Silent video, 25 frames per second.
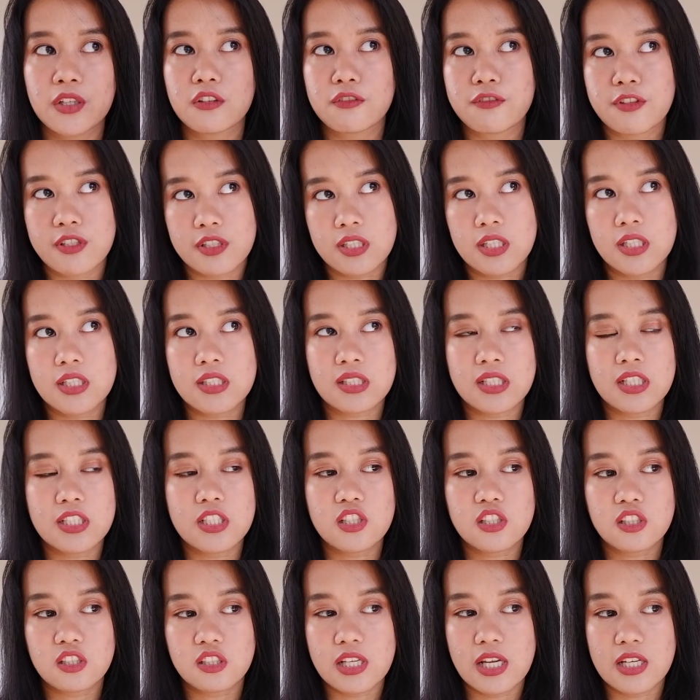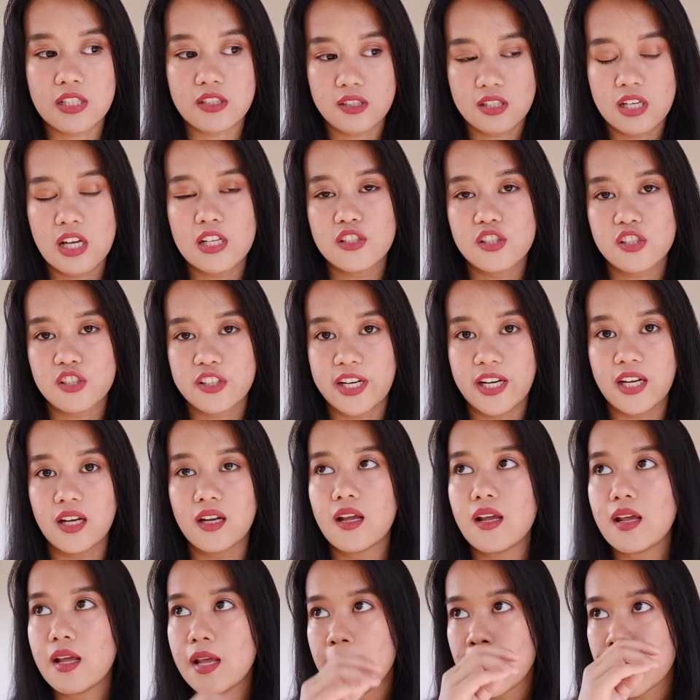to physical sunscreen
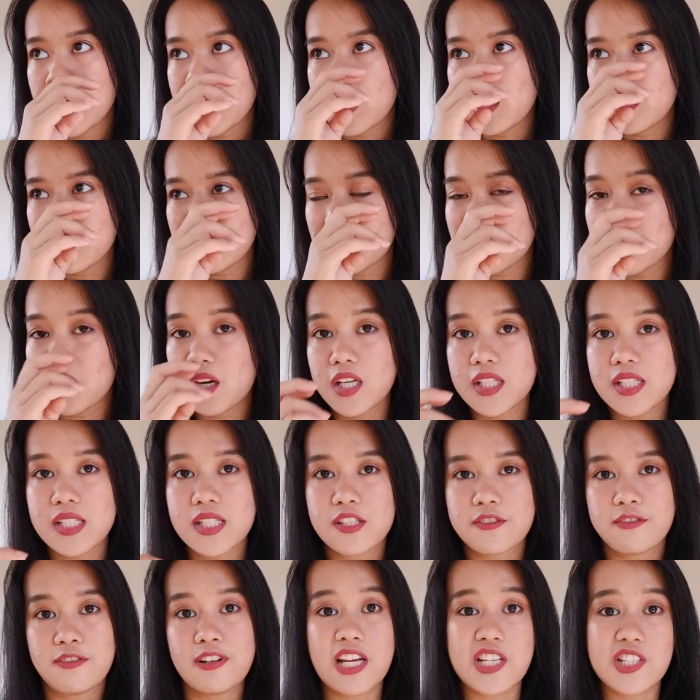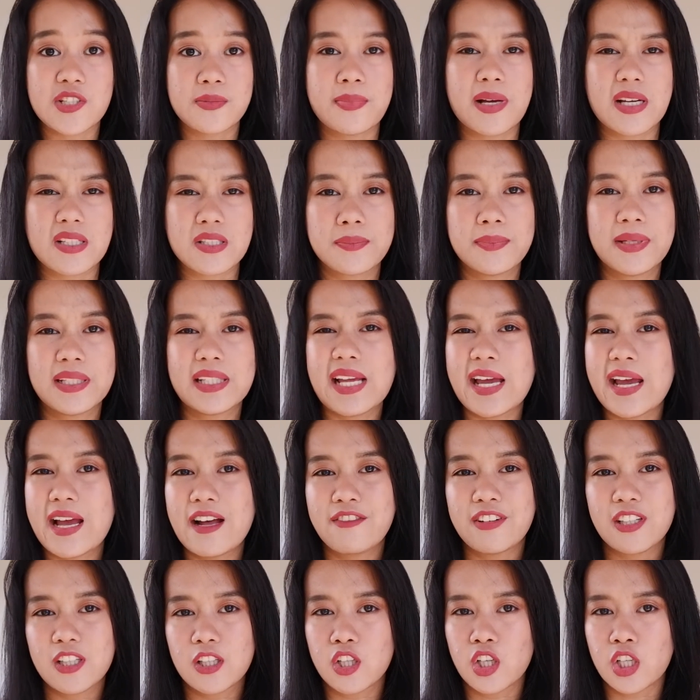can cause flashbacks, but I
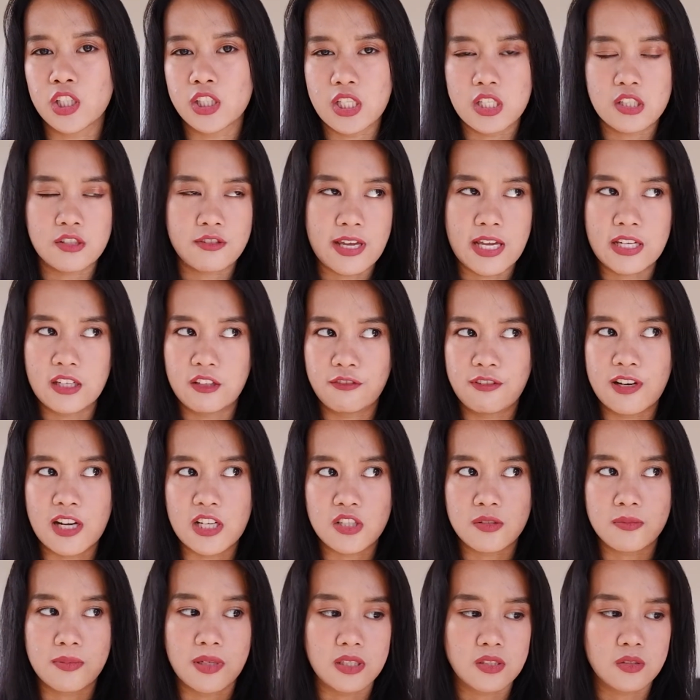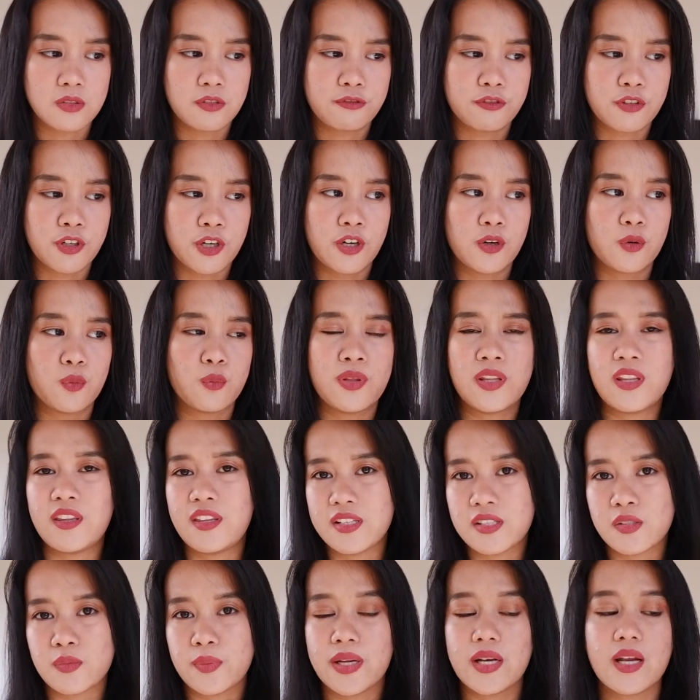haven't noticed any flashbacks with
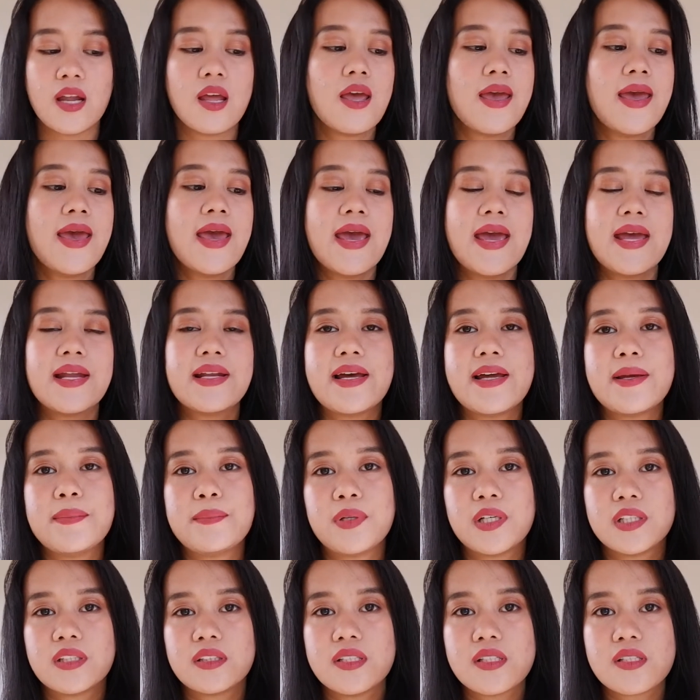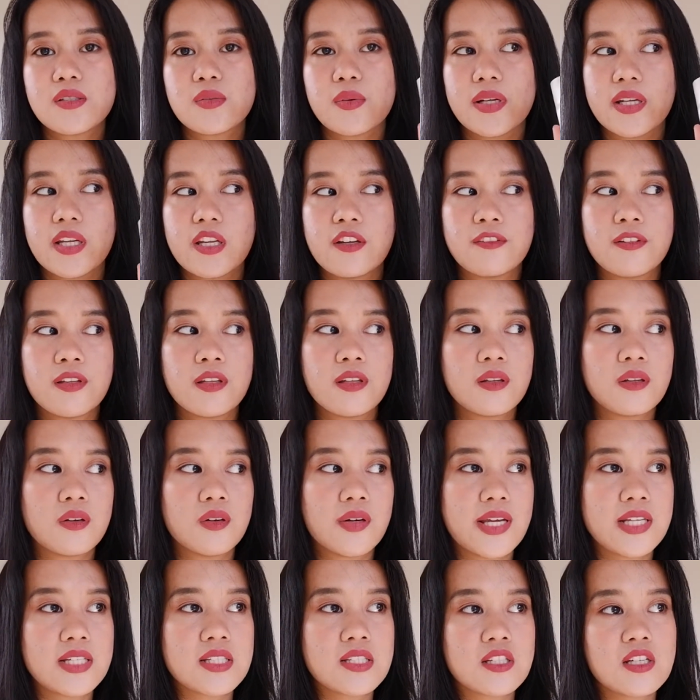this one. And I bought this one even though
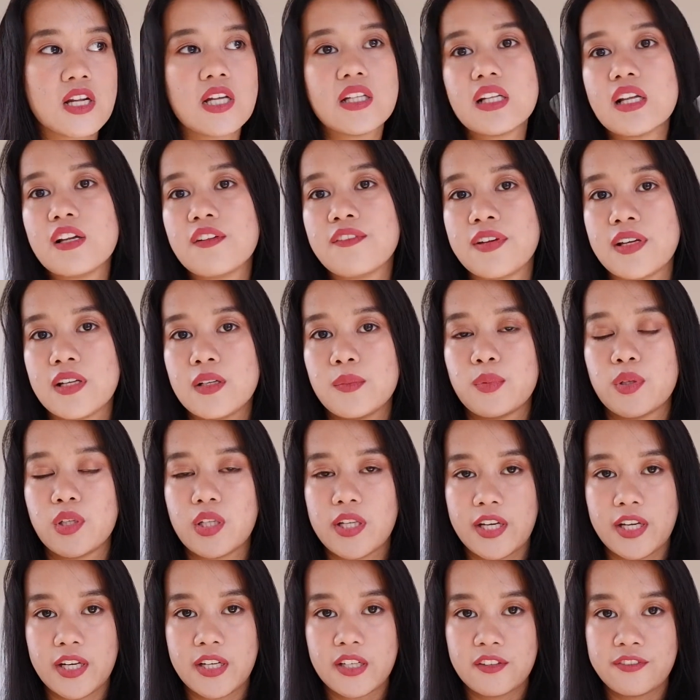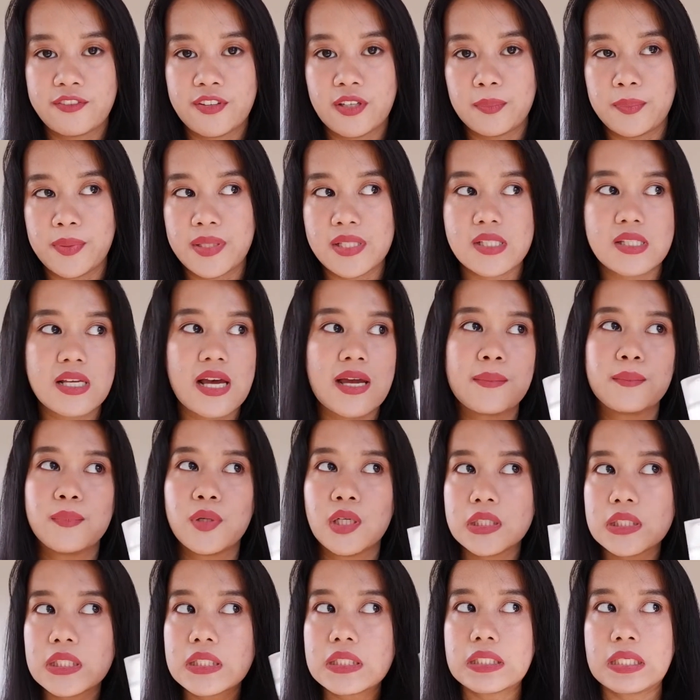it's not available here in the Philippines. I
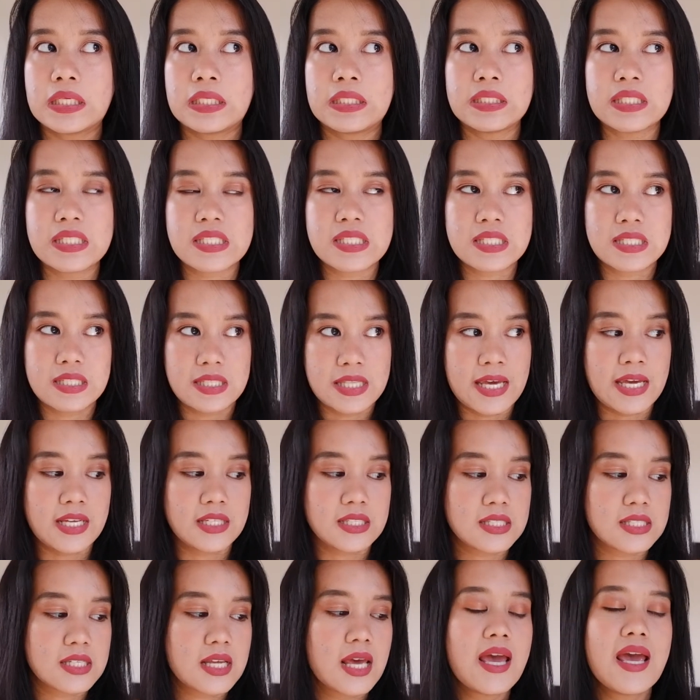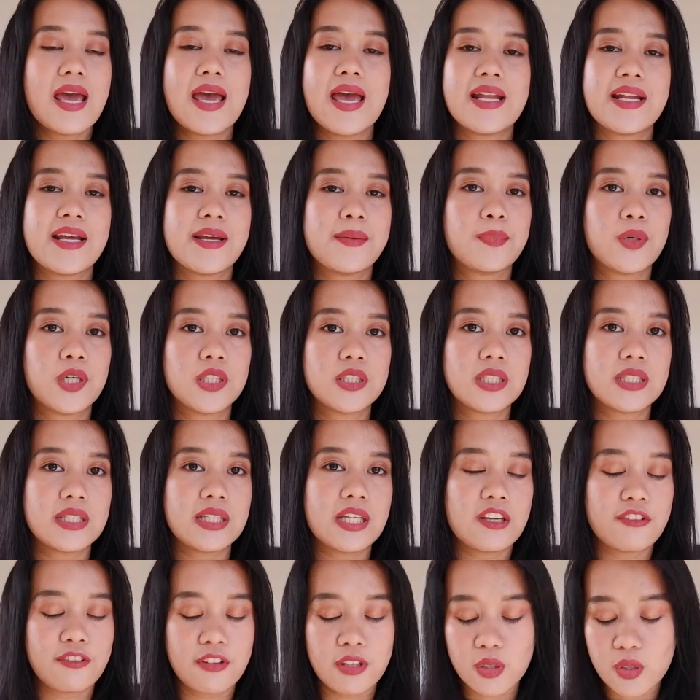bought it in the States, and I bought it
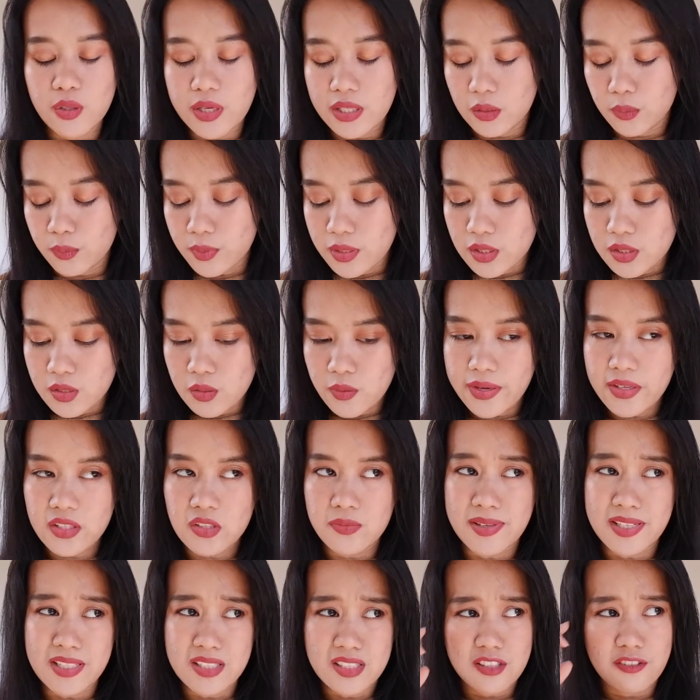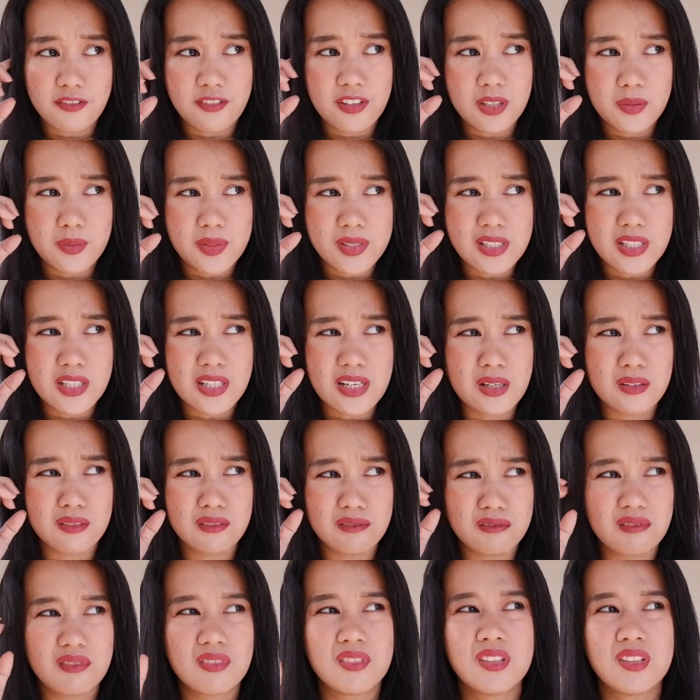even though it was so expensive. It was around